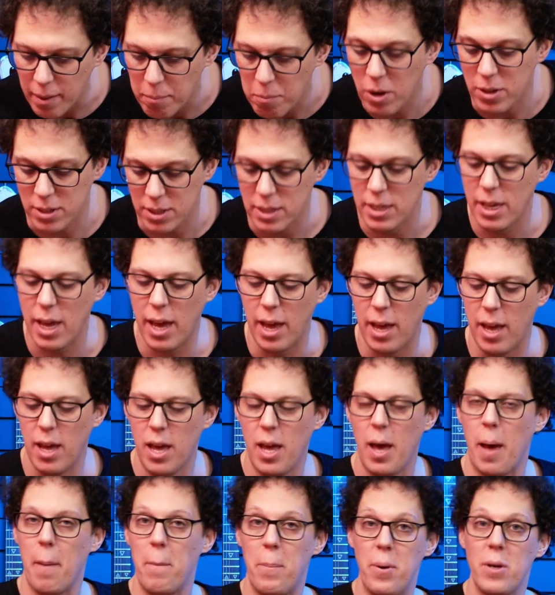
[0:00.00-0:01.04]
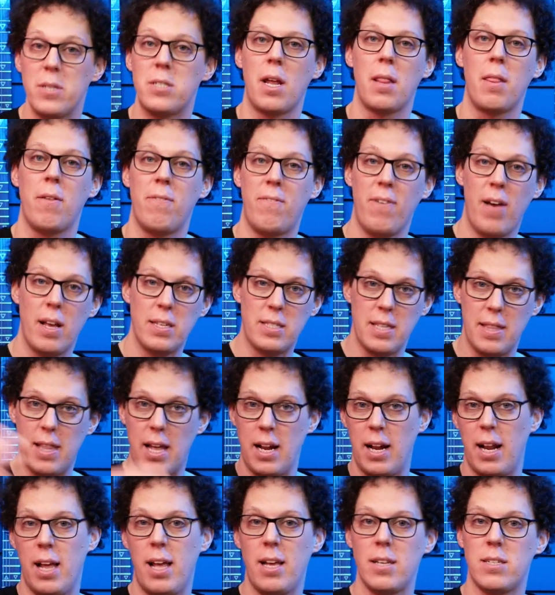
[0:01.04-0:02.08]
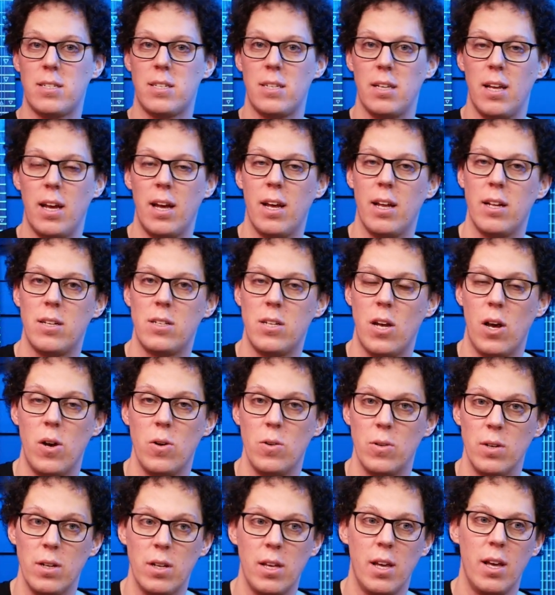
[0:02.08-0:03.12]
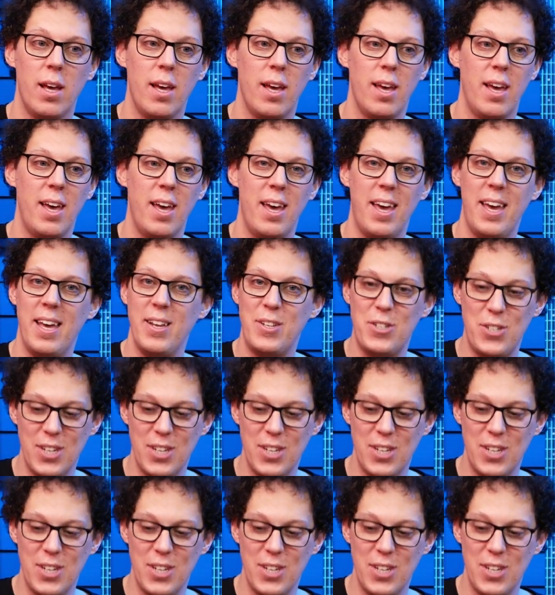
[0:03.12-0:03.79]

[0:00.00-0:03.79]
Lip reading: Modern, yeah, and pushed up the fuzz in that last tone, it